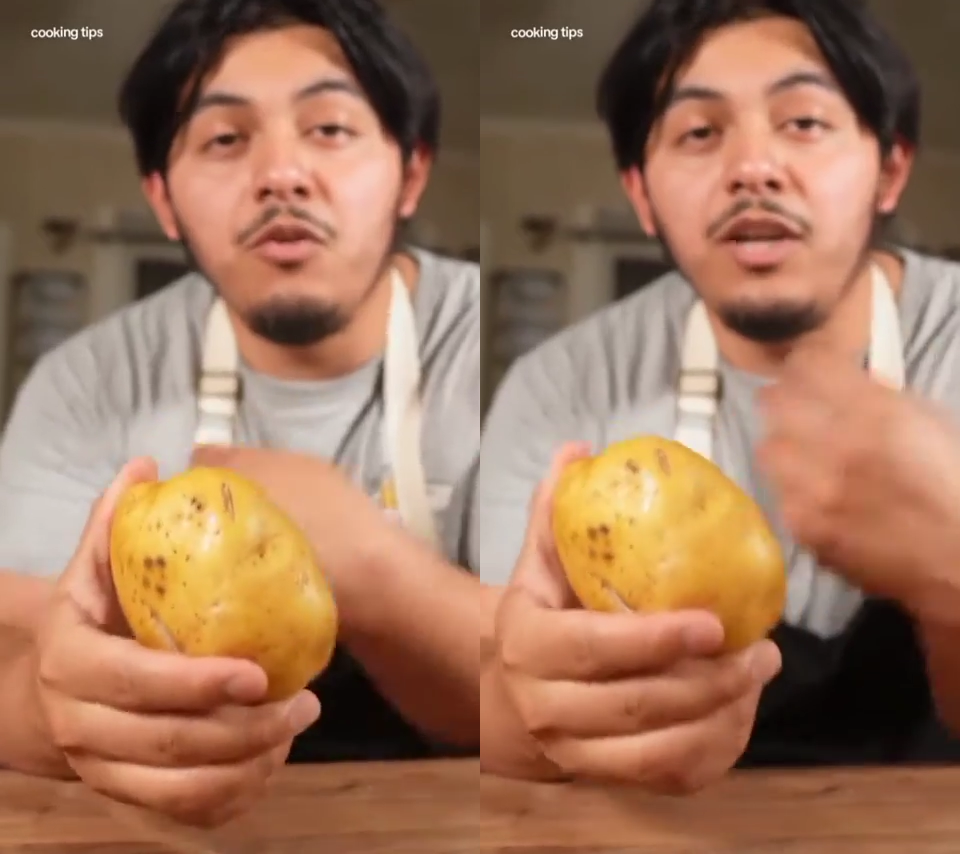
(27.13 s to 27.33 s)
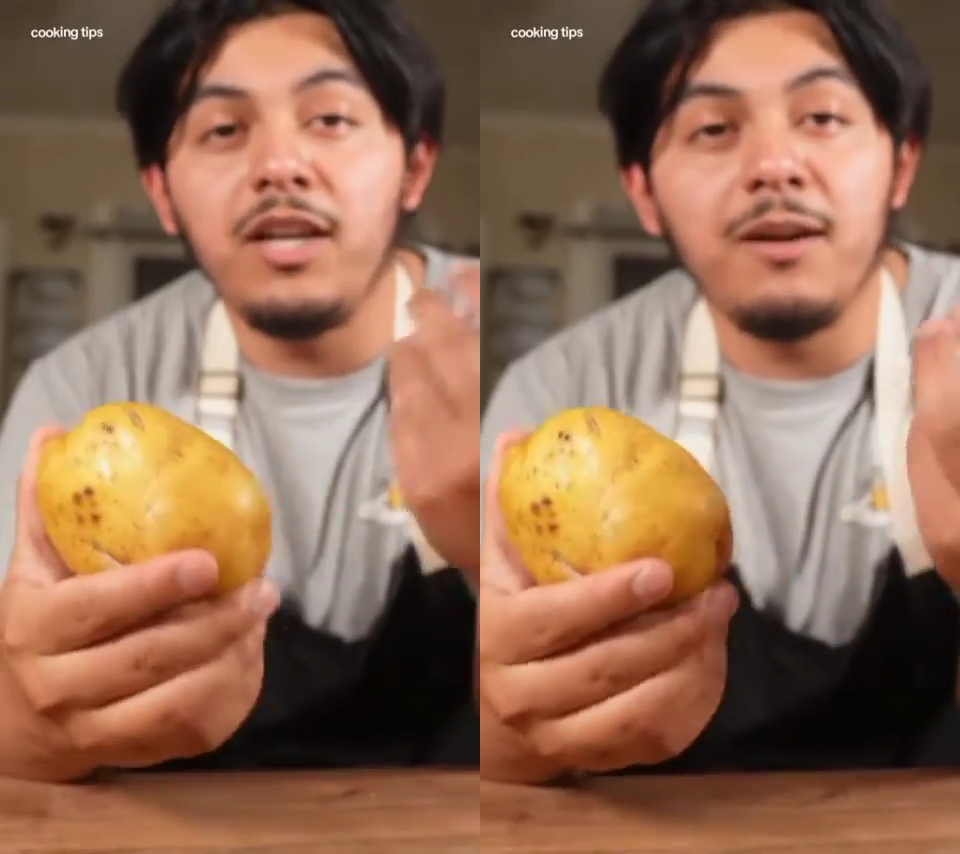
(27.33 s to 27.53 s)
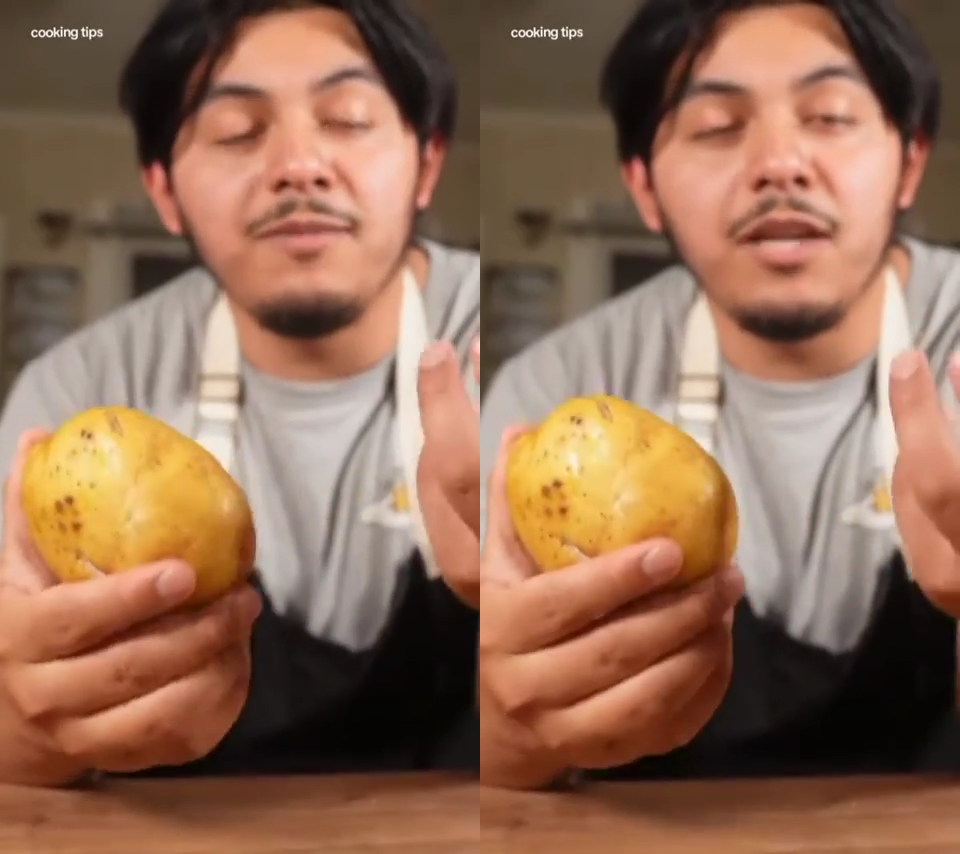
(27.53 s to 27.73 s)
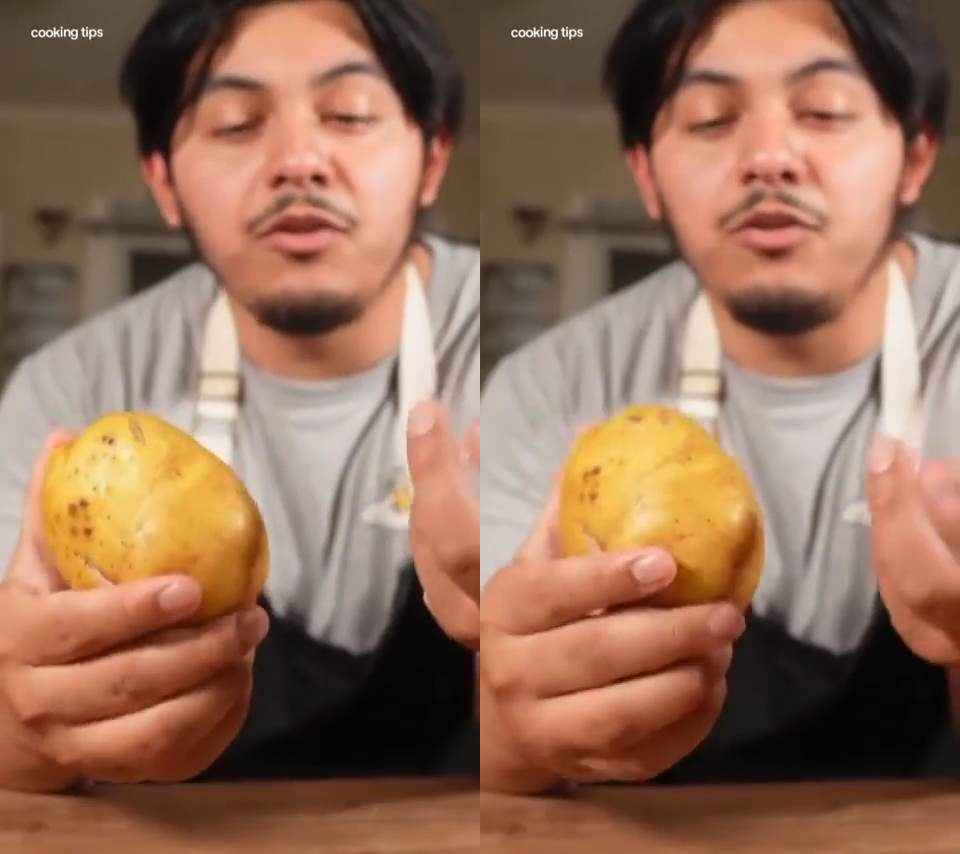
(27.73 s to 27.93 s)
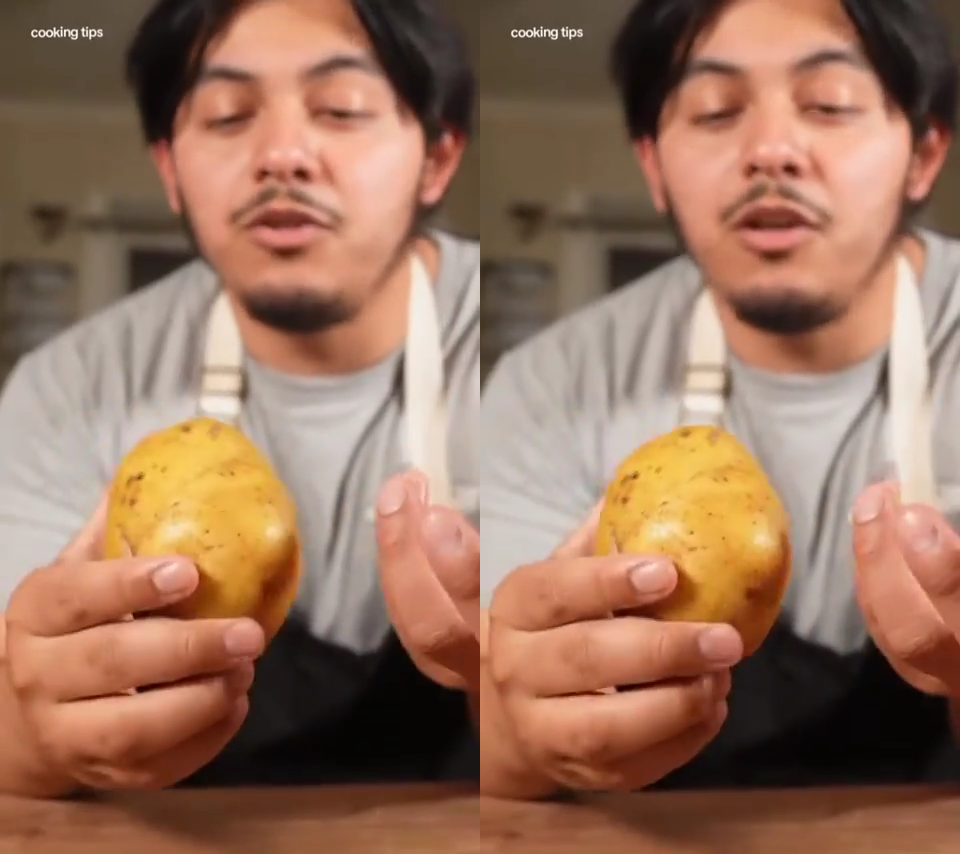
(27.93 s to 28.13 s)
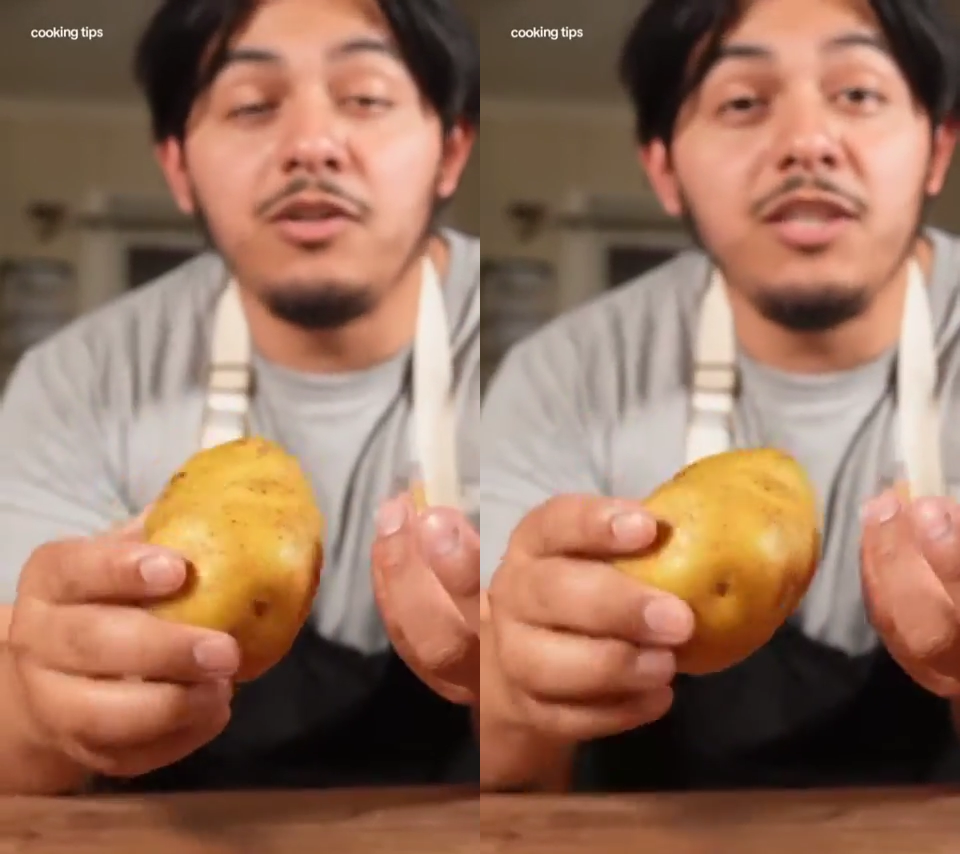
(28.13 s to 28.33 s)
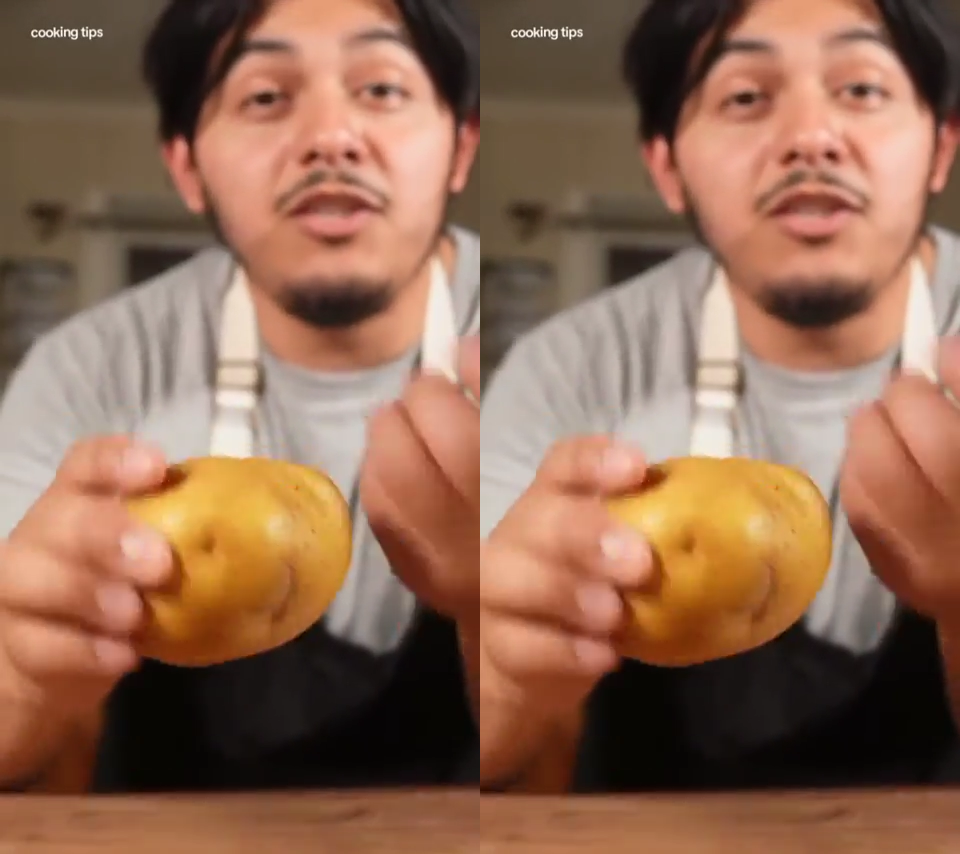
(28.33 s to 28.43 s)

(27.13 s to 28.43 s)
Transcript: and it comes out too salty,